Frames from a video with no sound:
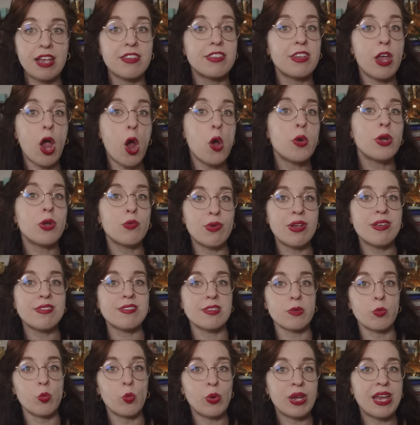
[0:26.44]
is the only
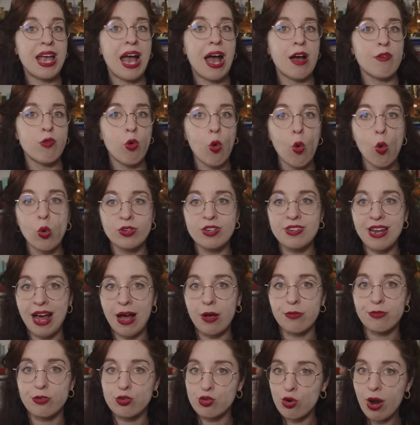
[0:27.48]
reason we have haunted
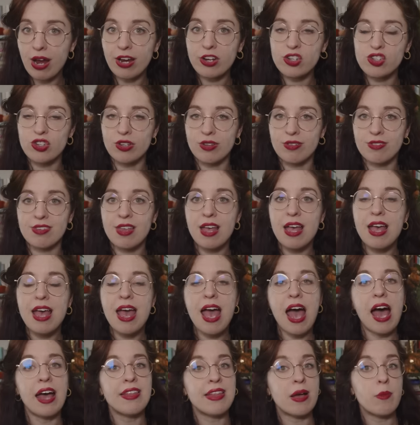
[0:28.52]
house attractions
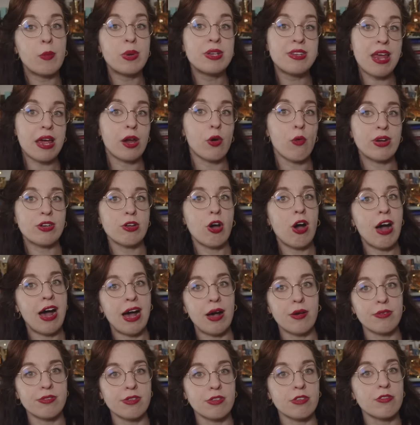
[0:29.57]
and that we decorate our
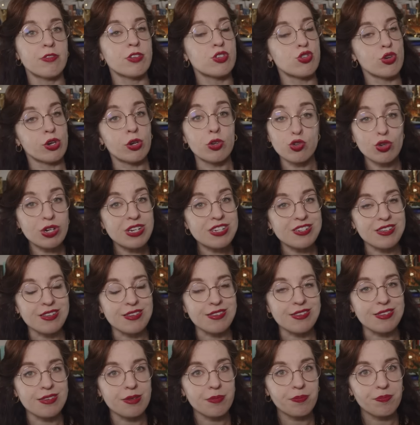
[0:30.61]
houses for
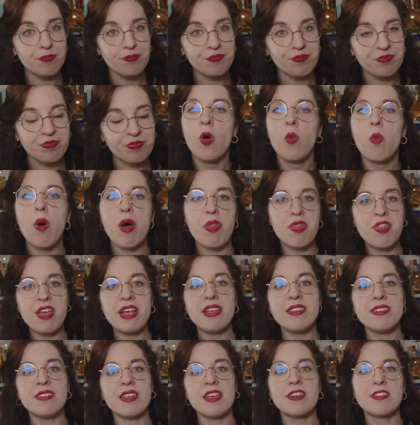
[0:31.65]
trick-or-treaters? Well,
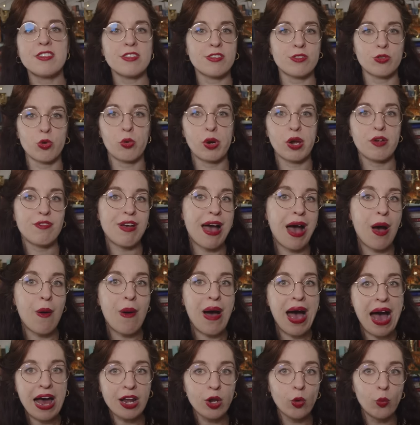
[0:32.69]
this is the story of
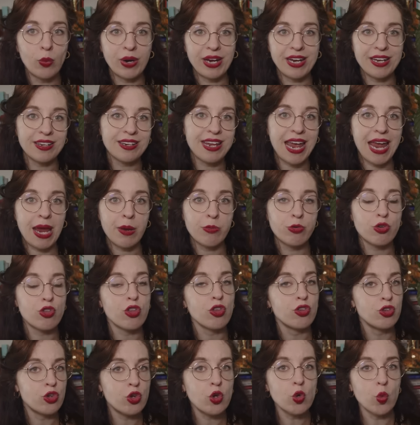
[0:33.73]
how Halloween came to
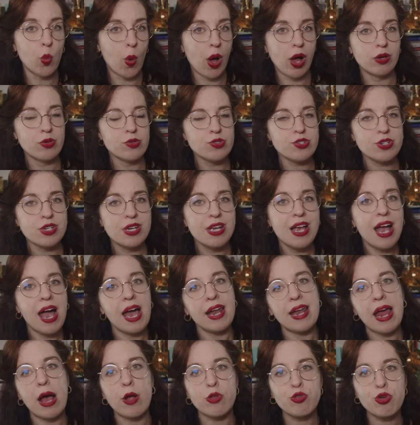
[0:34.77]
the New World
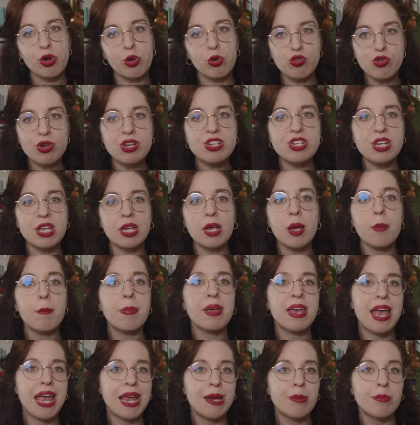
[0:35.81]
and how trick-or-treating
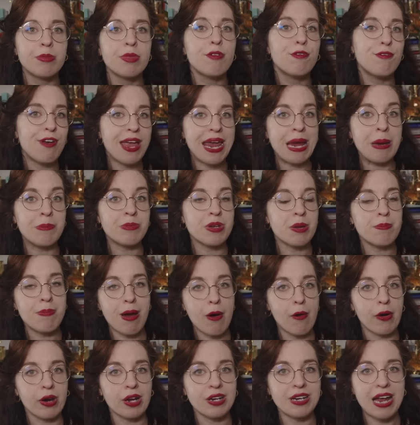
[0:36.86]
became the famed
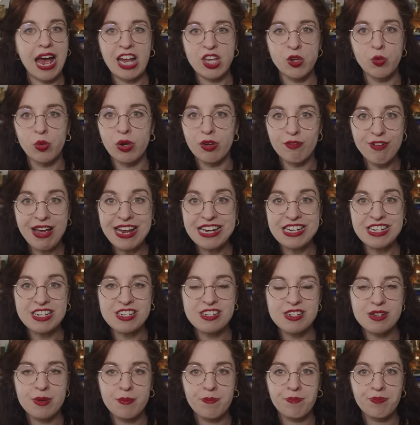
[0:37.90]
American annual
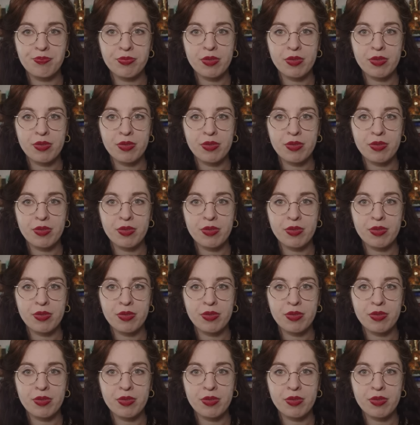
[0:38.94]
event.